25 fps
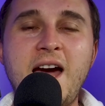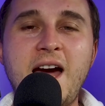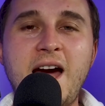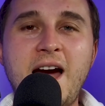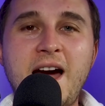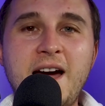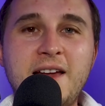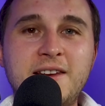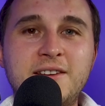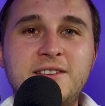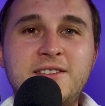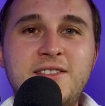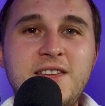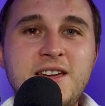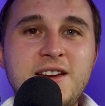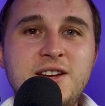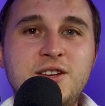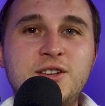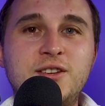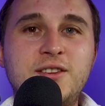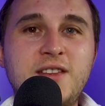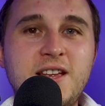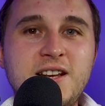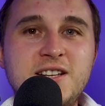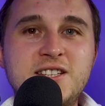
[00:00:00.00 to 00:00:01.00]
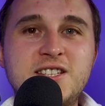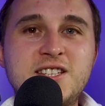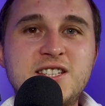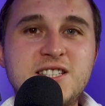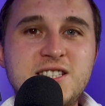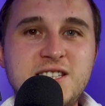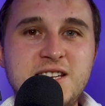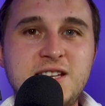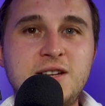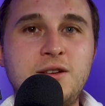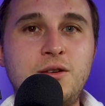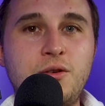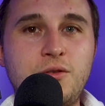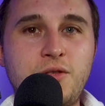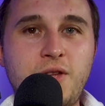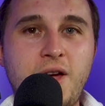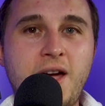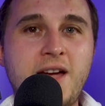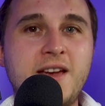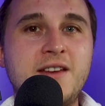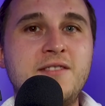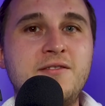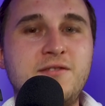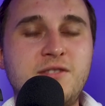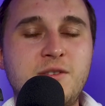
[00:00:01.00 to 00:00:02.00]
and they could then steal that
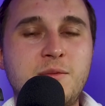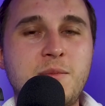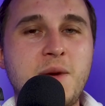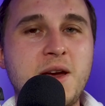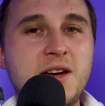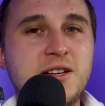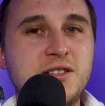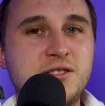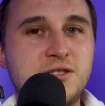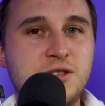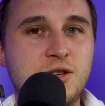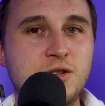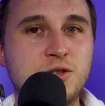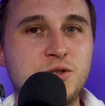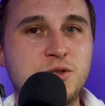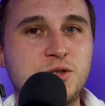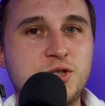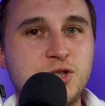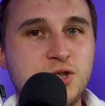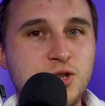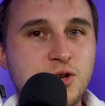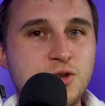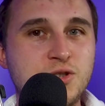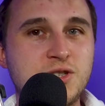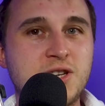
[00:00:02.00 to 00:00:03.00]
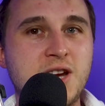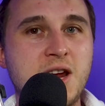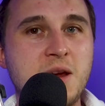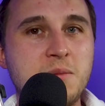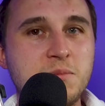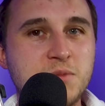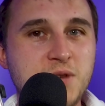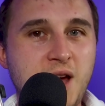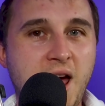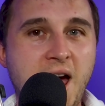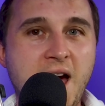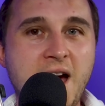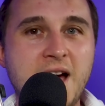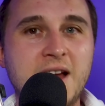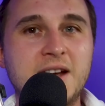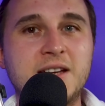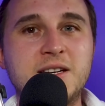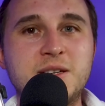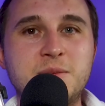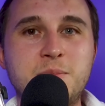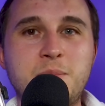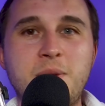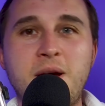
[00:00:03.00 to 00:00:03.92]
information, those usernames and